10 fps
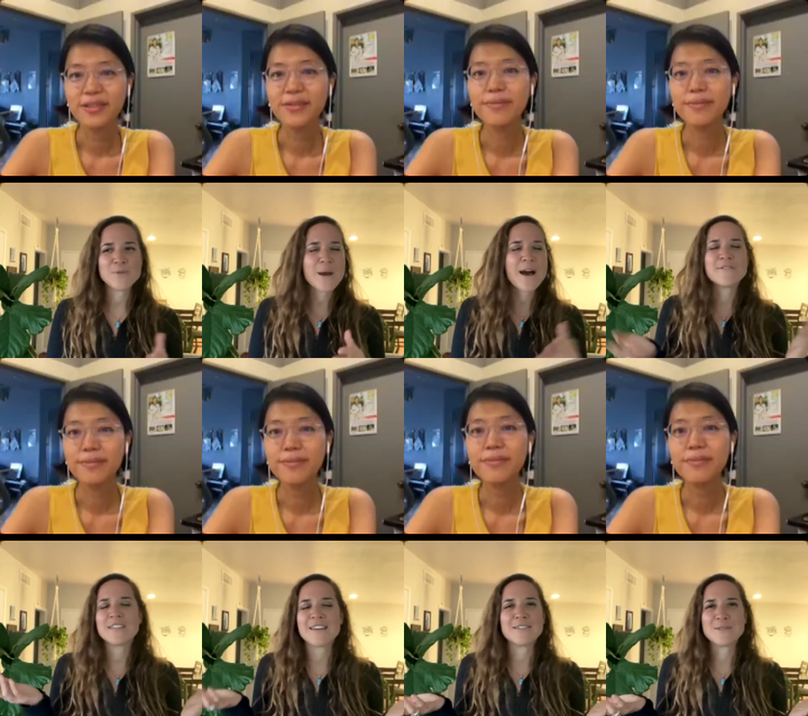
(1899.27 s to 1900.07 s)
Speaker 1: you have
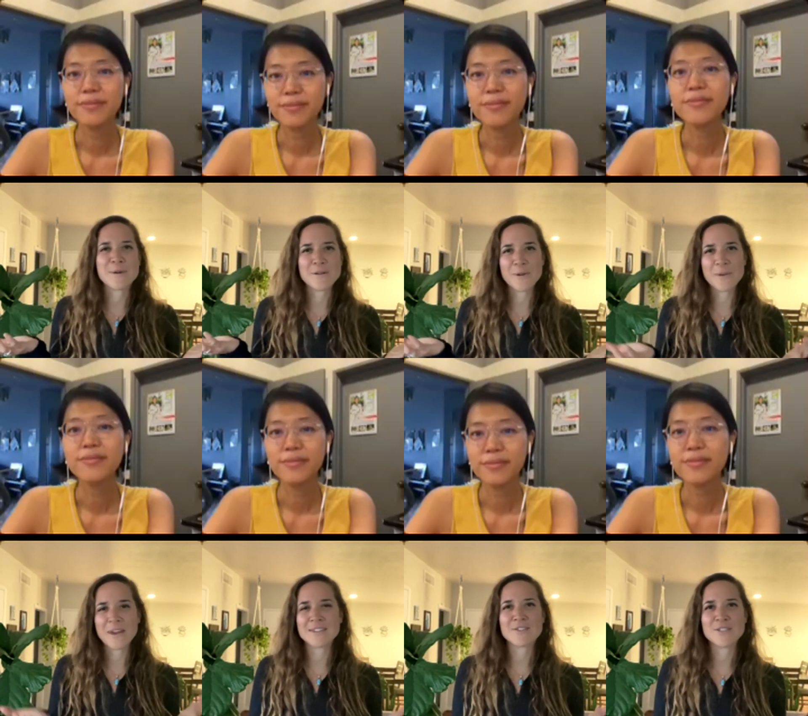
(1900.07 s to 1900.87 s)
to get this bundle
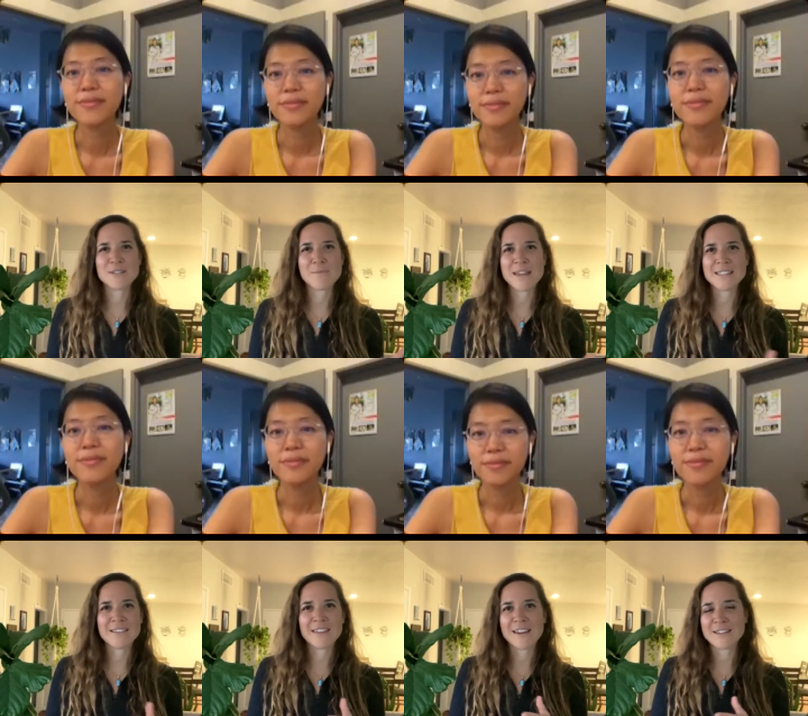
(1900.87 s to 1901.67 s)
because it's just
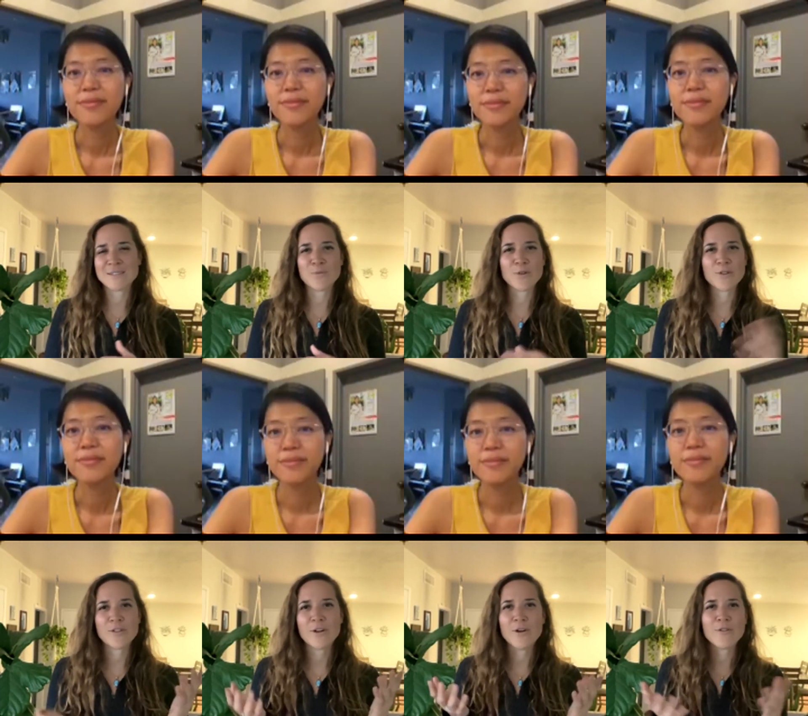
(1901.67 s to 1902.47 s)
amazing. Like it's worth
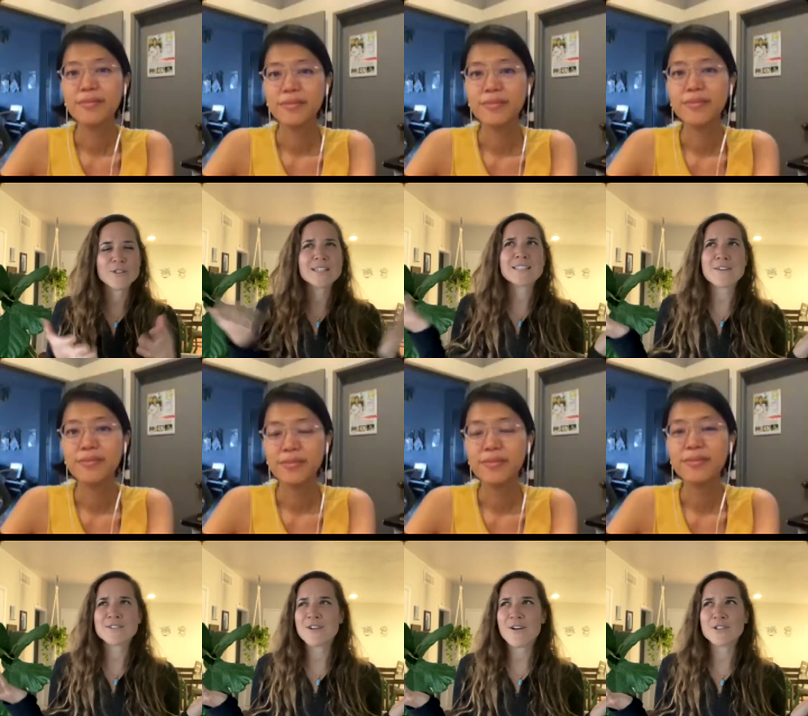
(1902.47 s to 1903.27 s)
over
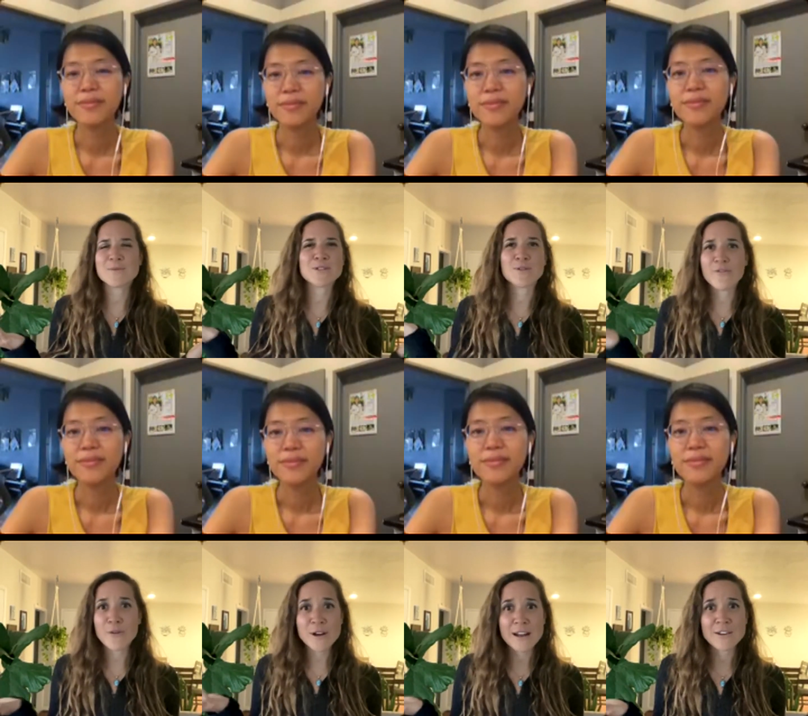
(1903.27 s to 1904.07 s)
$6,000, but it's only
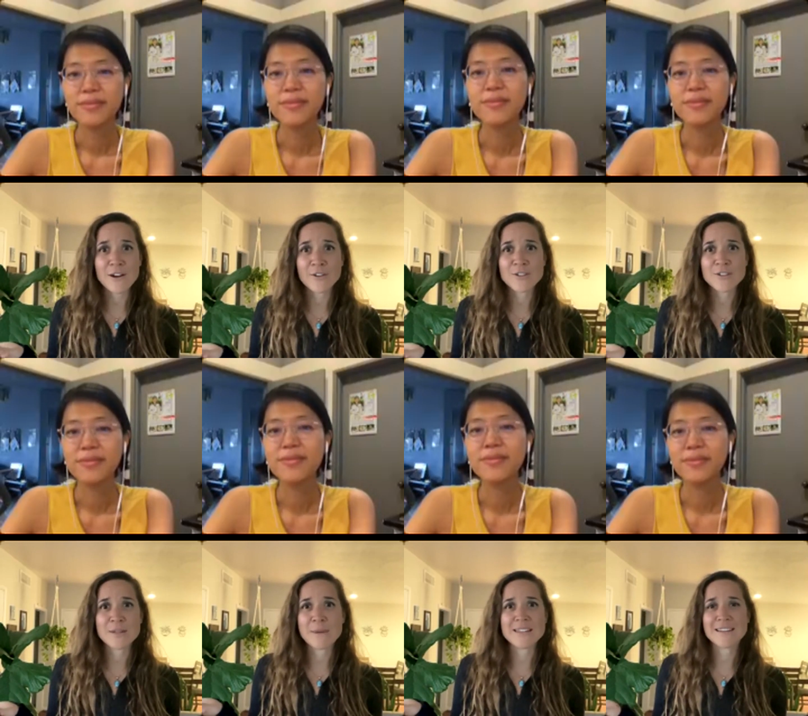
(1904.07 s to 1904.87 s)
$49. Just
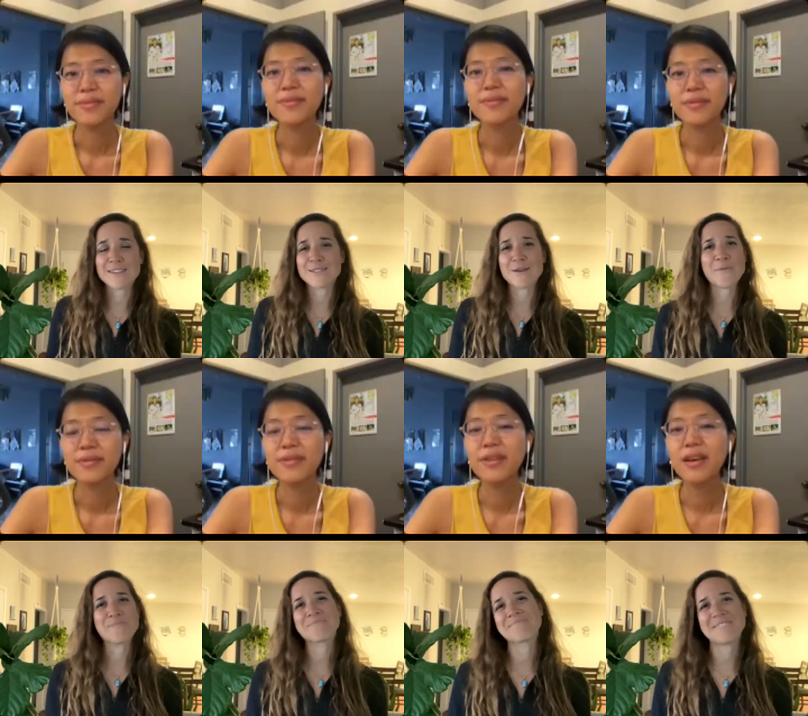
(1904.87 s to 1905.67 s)
amazing.
Speaker 2: So
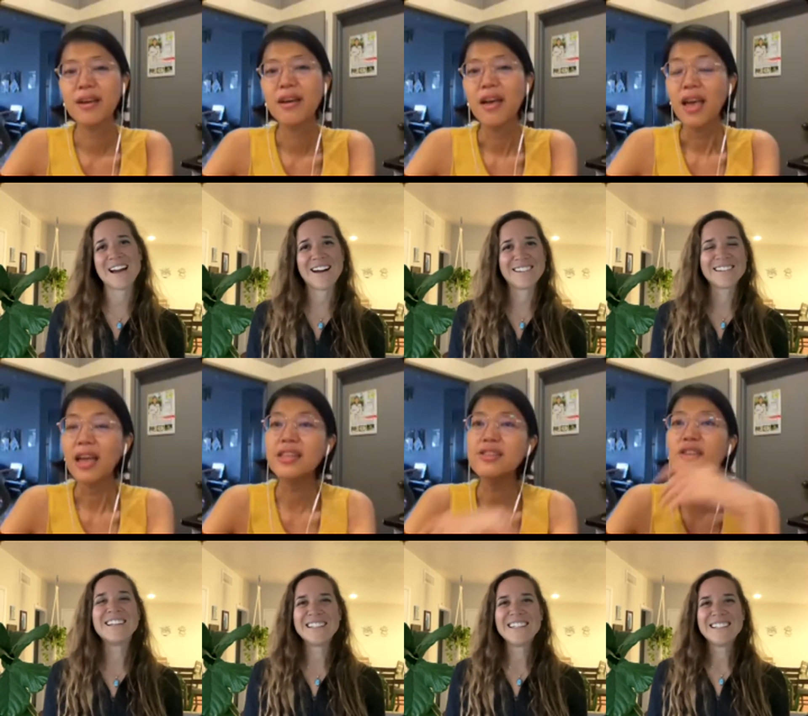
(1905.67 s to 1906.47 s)
yeah. Yeah.
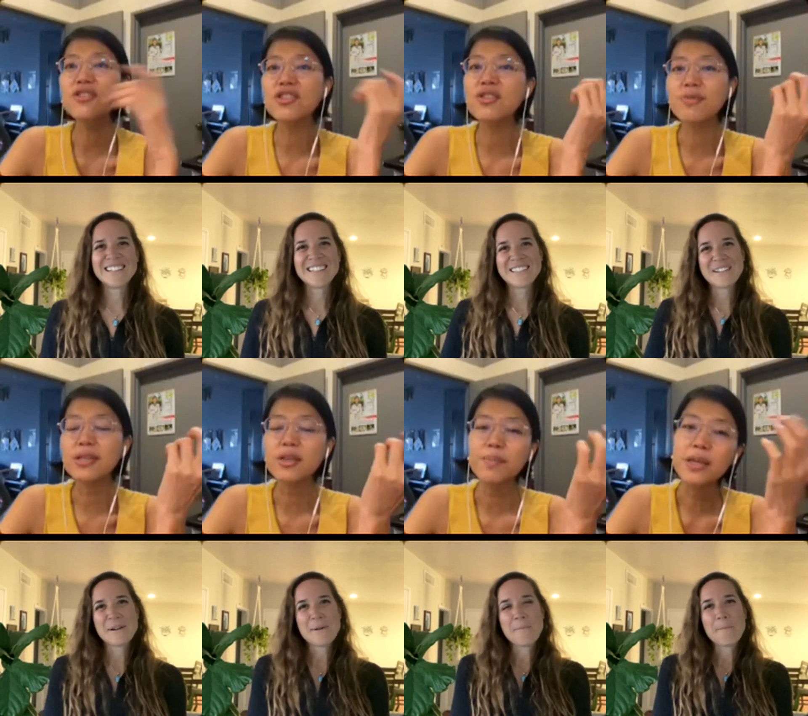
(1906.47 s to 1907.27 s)
And it's not just
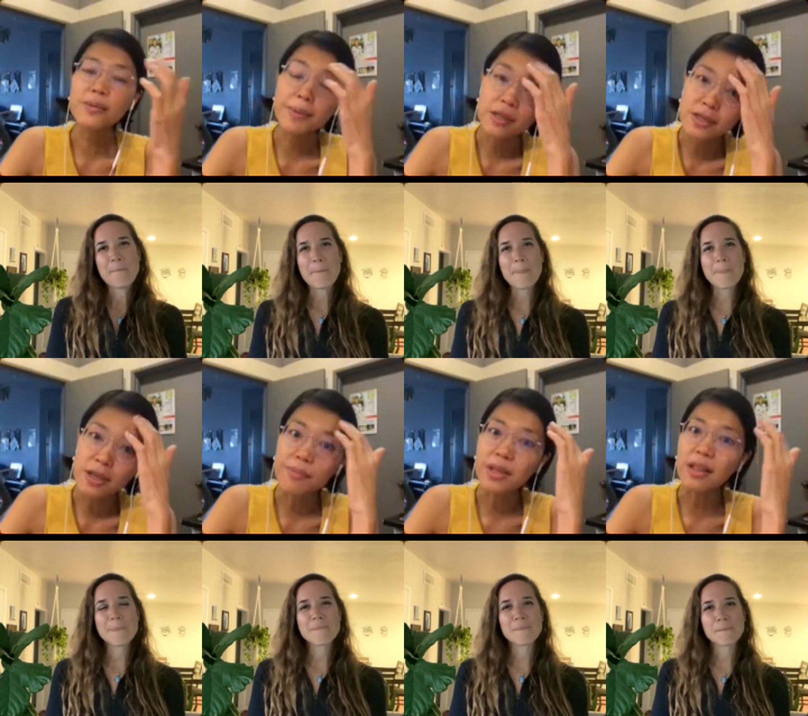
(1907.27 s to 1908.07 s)
recipes because
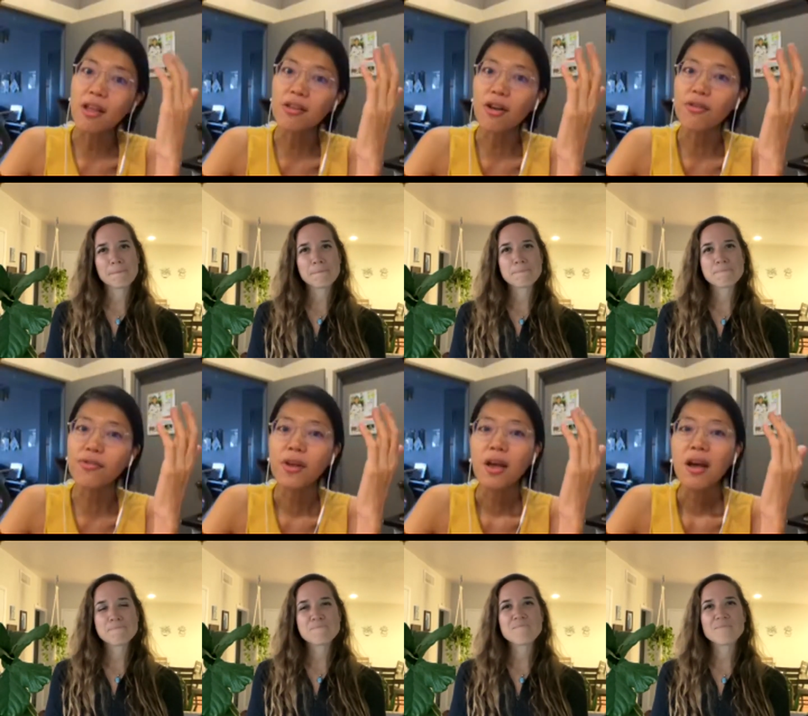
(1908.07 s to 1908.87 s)
um, there are a lot of
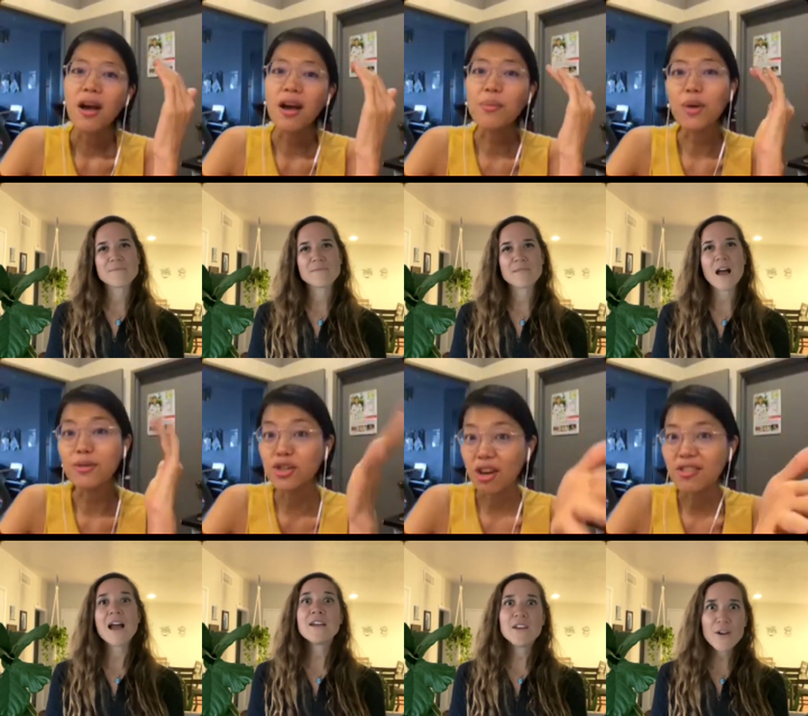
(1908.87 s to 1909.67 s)
um,
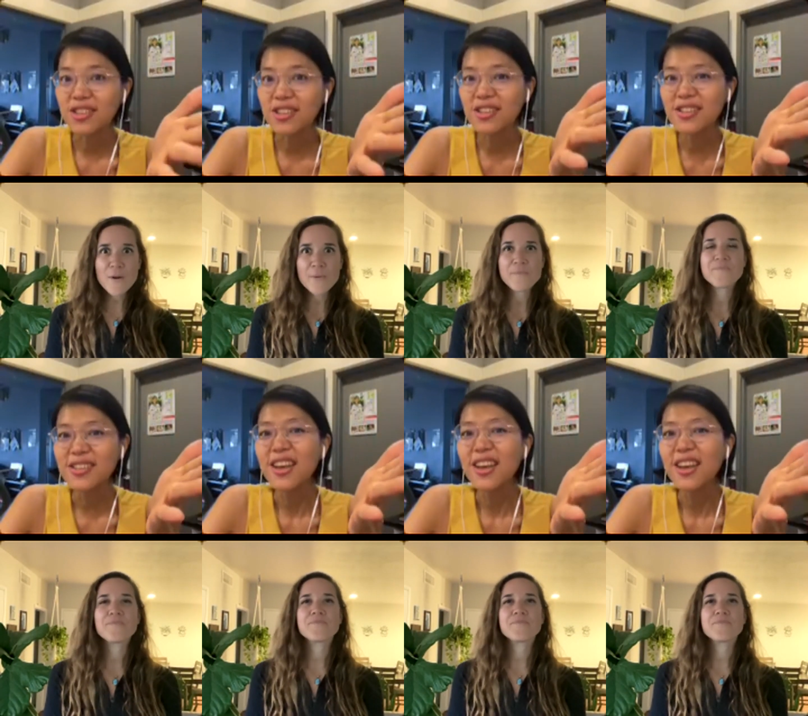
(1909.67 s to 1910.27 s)
well, doctors'